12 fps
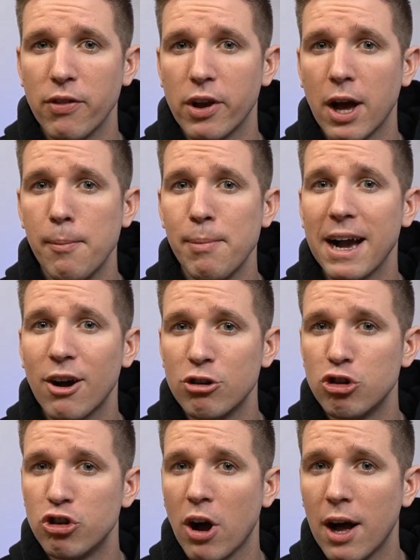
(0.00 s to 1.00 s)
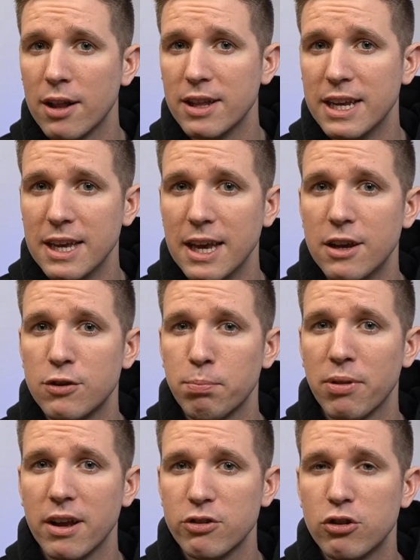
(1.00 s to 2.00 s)
the comeback on Zha Li is
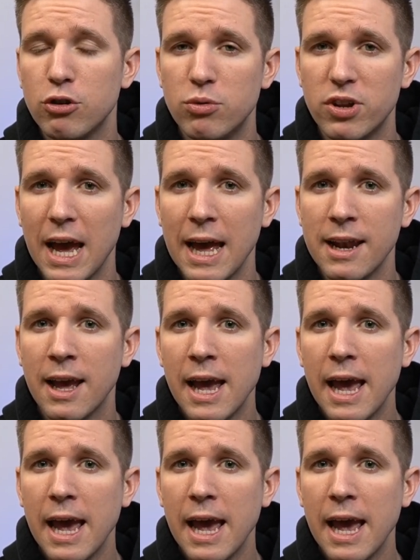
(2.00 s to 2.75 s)
plus 210,